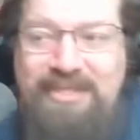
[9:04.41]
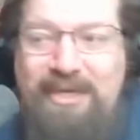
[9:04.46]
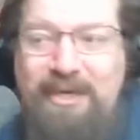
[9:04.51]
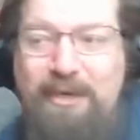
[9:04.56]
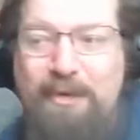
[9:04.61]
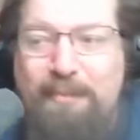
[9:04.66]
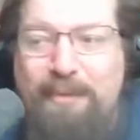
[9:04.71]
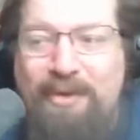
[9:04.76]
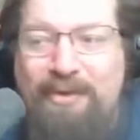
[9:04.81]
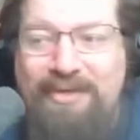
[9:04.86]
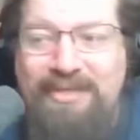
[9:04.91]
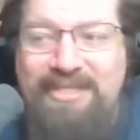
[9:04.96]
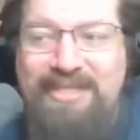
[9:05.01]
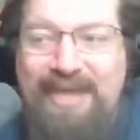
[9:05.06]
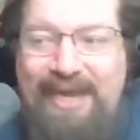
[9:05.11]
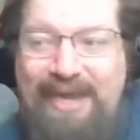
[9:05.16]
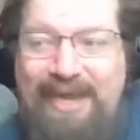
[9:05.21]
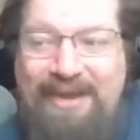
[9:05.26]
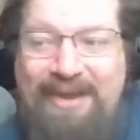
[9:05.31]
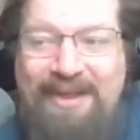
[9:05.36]
eat your opponent's
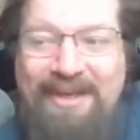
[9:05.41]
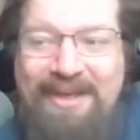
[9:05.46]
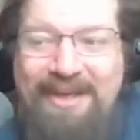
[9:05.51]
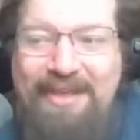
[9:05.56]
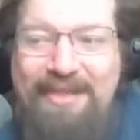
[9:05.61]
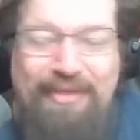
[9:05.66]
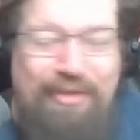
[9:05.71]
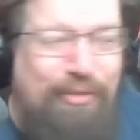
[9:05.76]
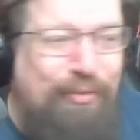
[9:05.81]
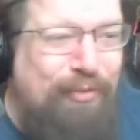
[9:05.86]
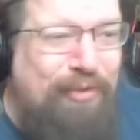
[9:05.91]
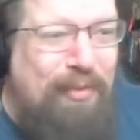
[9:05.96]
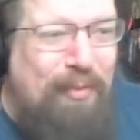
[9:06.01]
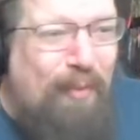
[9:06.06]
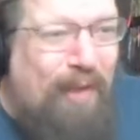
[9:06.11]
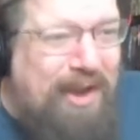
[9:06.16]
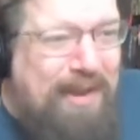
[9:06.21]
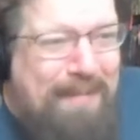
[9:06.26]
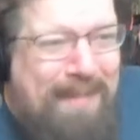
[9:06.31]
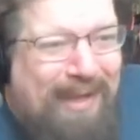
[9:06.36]
hand. They threw the
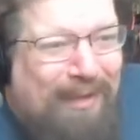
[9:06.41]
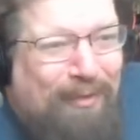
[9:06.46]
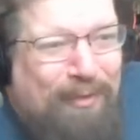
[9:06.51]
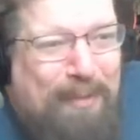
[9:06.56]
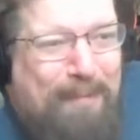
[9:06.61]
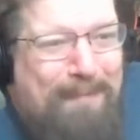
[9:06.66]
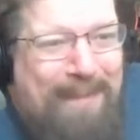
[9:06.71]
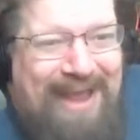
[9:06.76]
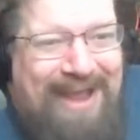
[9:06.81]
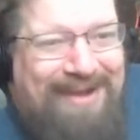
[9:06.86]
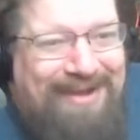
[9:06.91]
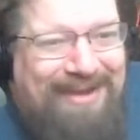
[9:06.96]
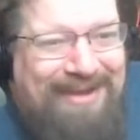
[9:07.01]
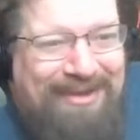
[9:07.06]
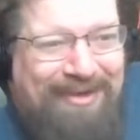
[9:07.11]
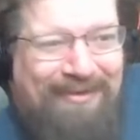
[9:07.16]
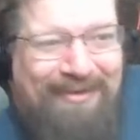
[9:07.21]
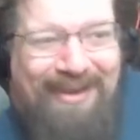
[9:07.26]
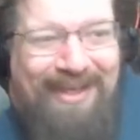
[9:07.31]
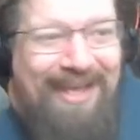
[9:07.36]
one amalgam ban in
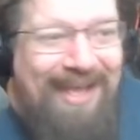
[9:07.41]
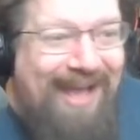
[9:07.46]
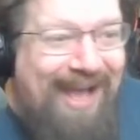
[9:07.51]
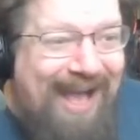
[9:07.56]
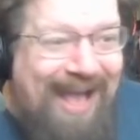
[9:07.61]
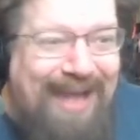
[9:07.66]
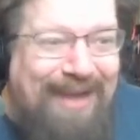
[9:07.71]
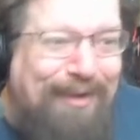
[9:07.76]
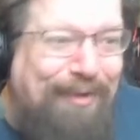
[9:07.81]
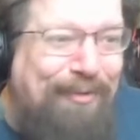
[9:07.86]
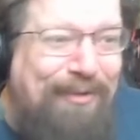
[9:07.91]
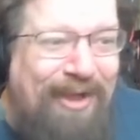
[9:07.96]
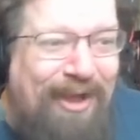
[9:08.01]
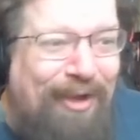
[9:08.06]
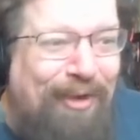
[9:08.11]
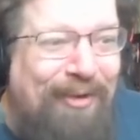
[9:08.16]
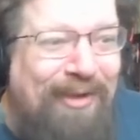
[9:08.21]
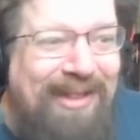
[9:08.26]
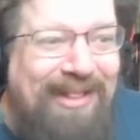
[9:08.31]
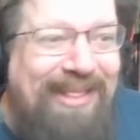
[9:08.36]
here. I don't
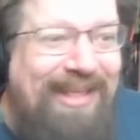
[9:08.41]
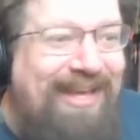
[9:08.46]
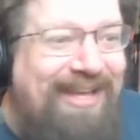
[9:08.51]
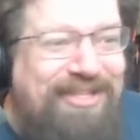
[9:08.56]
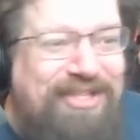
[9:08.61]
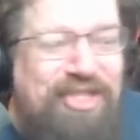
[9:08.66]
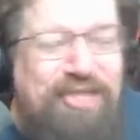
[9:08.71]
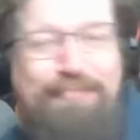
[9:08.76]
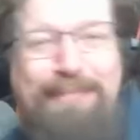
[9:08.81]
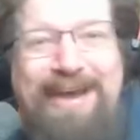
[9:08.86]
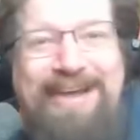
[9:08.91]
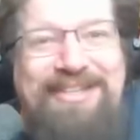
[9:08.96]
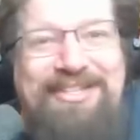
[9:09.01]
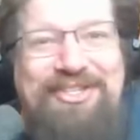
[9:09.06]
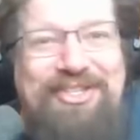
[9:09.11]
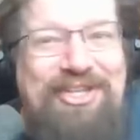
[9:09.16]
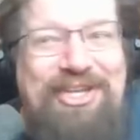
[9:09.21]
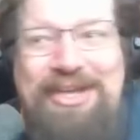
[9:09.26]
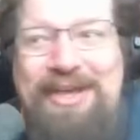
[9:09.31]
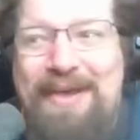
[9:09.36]
know. It's
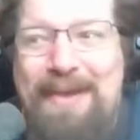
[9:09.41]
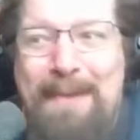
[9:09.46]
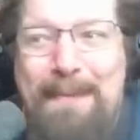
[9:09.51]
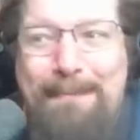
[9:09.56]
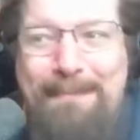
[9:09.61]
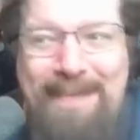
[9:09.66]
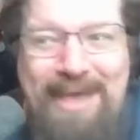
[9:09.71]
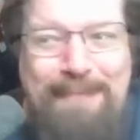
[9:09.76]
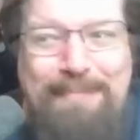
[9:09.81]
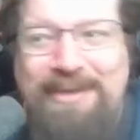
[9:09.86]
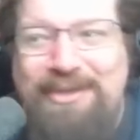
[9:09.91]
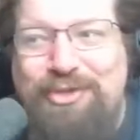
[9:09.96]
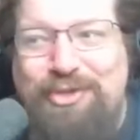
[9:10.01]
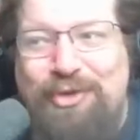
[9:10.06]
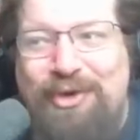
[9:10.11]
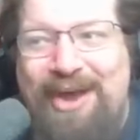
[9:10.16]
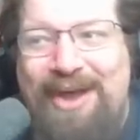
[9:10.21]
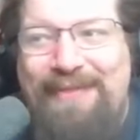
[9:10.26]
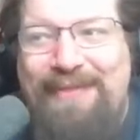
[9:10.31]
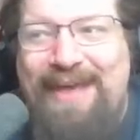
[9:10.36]
spicy. Maybe
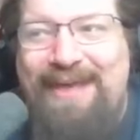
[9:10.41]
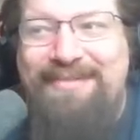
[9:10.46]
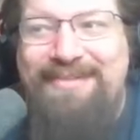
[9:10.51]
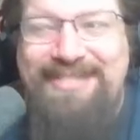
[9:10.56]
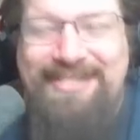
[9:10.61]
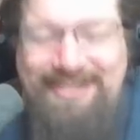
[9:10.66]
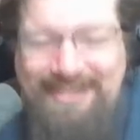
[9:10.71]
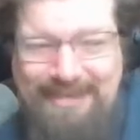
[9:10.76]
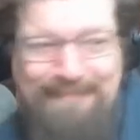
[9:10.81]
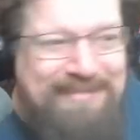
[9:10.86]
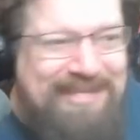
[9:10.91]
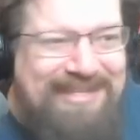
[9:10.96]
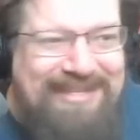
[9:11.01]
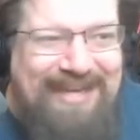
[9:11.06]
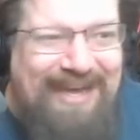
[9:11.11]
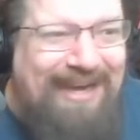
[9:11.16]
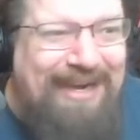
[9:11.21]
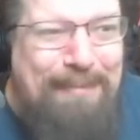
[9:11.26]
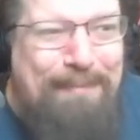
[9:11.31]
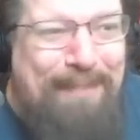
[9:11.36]
try that. Seems
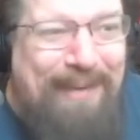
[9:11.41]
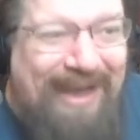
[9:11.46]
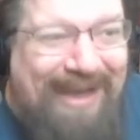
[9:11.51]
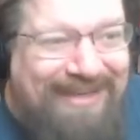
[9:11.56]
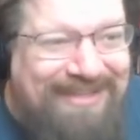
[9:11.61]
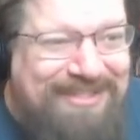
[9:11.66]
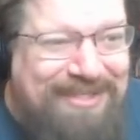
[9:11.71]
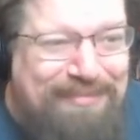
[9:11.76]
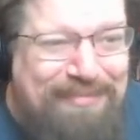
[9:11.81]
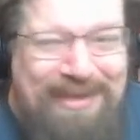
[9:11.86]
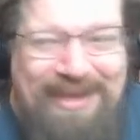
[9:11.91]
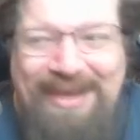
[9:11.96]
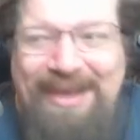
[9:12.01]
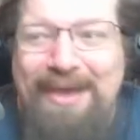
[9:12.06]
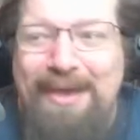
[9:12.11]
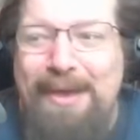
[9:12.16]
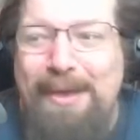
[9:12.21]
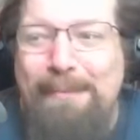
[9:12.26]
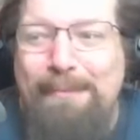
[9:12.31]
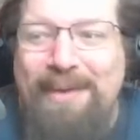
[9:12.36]
kind of bad to me,
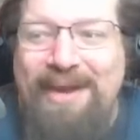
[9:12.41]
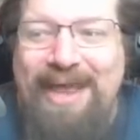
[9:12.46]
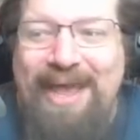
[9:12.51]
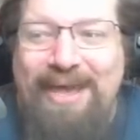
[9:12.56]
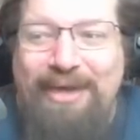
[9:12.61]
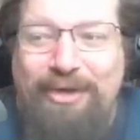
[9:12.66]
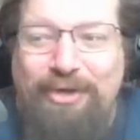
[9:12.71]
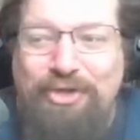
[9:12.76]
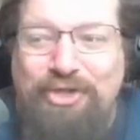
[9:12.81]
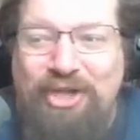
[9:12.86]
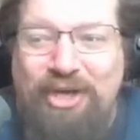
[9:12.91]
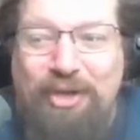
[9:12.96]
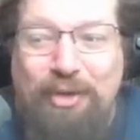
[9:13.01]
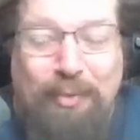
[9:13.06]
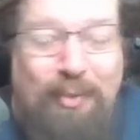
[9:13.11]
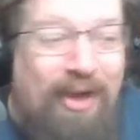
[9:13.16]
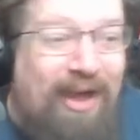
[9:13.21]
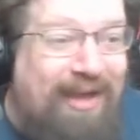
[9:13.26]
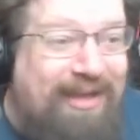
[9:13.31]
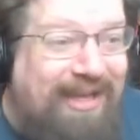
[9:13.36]
but hey, your
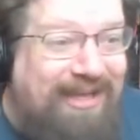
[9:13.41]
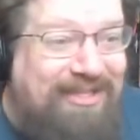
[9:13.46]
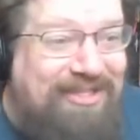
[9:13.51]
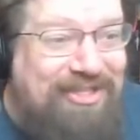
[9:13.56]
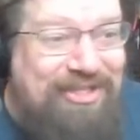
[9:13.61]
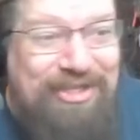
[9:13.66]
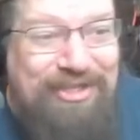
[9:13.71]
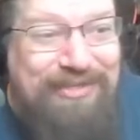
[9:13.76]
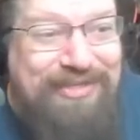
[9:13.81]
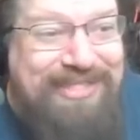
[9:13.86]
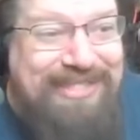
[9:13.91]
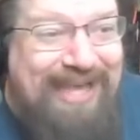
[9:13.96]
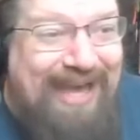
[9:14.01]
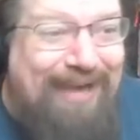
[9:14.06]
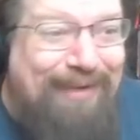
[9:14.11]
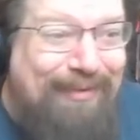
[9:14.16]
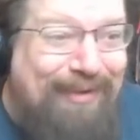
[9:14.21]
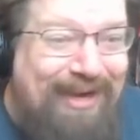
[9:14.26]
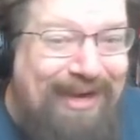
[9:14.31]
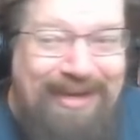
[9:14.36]
Walk gets to use
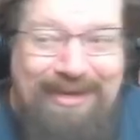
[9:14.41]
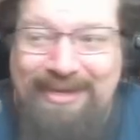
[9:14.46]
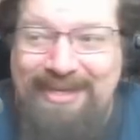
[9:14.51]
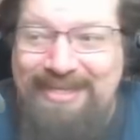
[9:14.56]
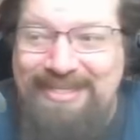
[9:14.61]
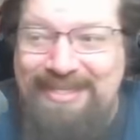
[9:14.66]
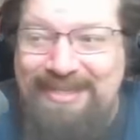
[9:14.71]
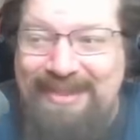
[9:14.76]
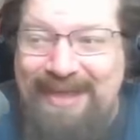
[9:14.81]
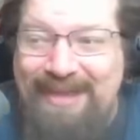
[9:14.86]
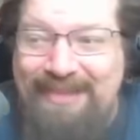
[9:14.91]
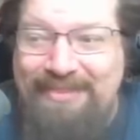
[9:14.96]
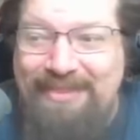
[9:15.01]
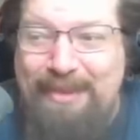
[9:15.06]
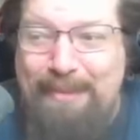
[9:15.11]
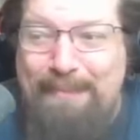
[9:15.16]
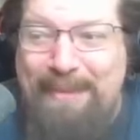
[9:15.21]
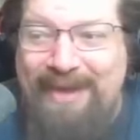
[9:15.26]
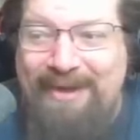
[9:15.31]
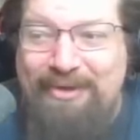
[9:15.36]
that, right? Isn't that
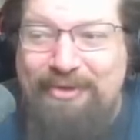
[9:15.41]
the battle